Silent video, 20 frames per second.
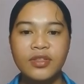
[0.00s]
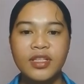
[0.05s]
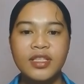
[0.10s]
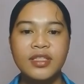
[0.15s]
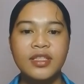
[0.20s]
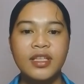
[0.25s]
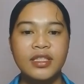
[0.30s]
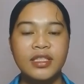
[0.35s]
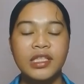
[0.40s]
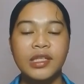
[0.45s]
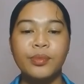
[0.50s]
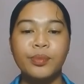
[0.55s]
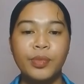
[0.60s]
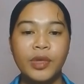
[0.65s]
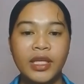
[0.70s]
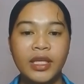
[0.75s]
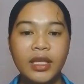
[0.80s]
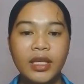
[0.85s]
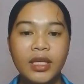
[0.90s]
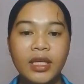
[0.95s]
is not
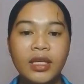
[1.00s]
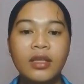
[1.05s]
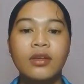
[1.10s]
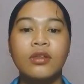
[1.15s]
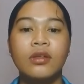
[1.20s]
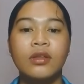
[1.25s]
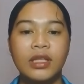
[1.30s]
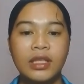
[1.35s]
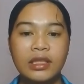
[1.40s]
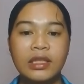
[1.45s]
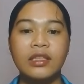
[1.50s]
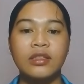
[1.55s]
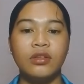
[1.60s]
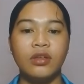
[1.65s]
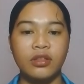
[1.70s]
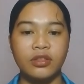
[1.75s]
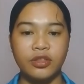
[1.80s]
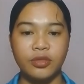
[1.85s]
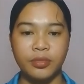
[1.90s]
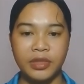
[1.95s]
simply collecting
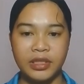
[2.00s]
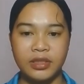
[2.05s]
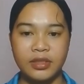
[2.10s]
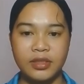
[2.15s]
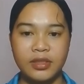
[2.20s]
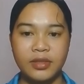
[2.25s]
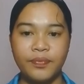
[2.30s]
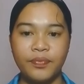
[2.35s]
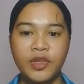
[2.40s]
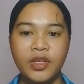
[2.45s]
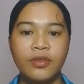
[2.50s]
documents.